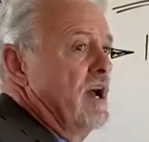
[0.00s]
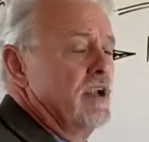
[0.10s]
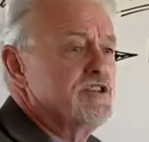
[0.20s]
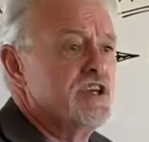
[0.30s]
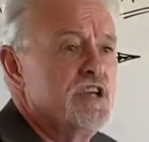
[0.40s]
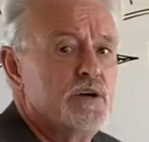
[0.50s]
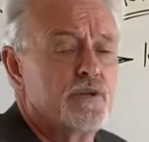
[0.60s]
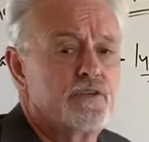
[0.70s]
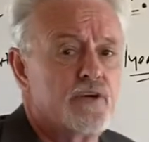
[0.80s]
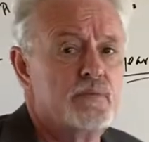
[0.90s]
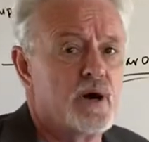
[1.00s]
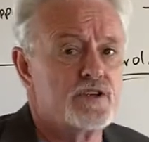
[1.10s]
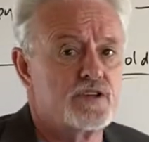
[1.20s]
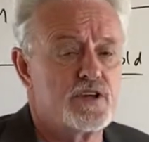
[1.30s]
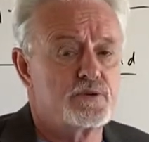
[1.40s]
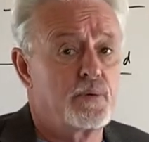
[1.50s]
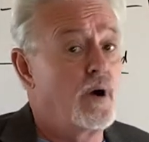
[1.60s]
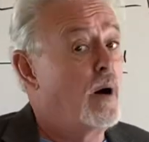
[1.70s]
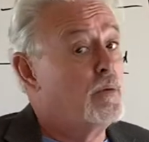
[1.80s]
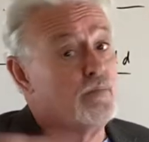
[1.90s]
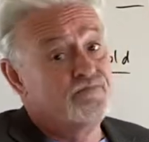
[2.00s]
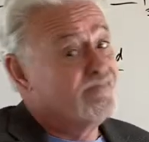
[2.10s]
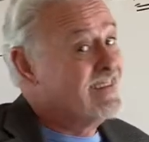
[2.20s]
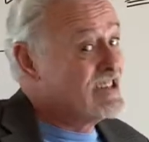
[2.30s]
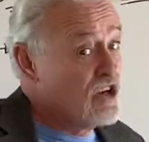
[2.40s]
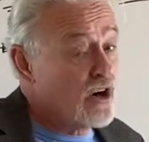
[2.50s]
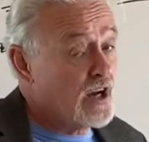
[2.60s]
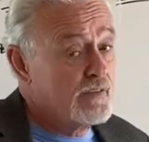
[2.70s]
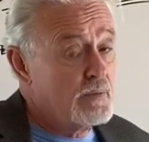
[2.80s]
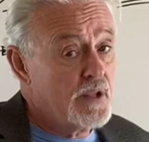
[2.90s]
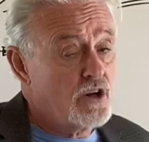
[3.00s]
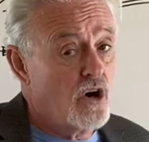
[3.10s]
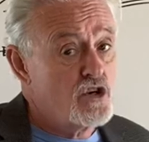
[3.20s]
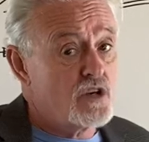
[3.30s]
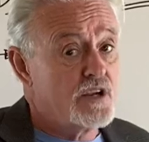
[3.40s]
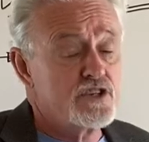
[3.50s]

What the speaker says: and it's a year and 3 months, and there's a problem, it's not covered by the contract.